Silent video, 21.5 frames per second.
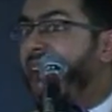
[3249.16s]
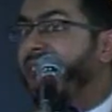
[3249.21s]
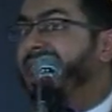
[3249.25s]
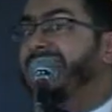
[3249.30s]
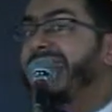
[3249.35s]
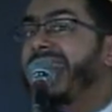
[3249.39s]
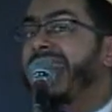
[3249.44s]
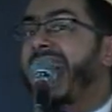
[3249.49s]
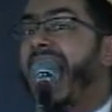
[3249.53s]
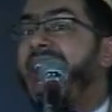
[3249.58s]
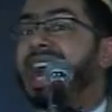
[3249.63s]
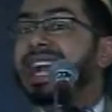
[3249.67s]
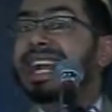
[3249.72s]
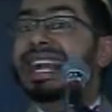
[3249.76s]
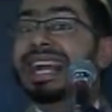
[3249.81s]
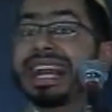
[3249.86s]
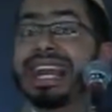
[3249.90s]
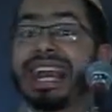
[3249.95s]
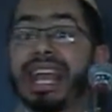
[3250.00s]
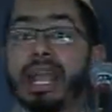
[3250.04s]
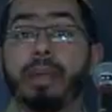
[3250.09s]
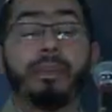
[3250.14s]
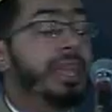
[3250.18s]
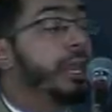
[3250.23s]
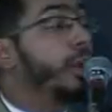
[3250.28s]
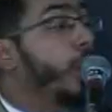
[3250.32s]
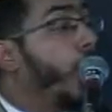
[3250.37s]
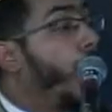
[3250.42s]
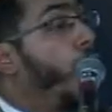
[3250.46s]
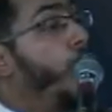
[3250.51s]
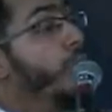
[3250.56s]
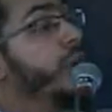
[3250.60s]
and they are
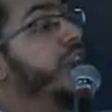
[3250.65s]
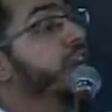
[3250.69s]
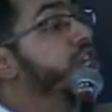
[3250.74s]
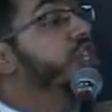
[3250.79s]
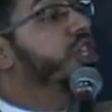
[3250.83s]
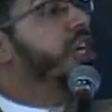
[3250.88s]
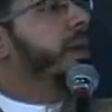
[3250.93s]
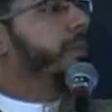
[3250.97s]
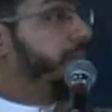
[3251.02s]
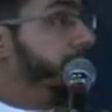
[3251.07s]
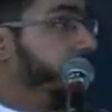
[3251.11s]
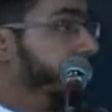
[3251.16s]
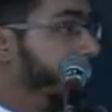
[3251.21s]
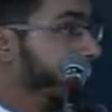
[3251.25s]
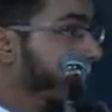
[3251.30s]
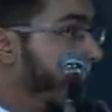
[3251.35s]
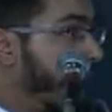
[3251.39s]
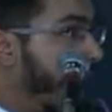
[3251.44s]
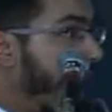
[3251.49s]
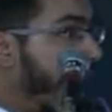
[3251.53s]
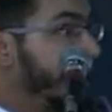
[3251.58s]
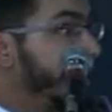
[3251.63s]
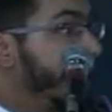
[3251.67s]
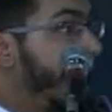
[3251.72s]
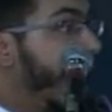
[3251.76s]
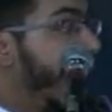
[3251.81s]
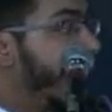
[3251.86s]
claiming ownership, and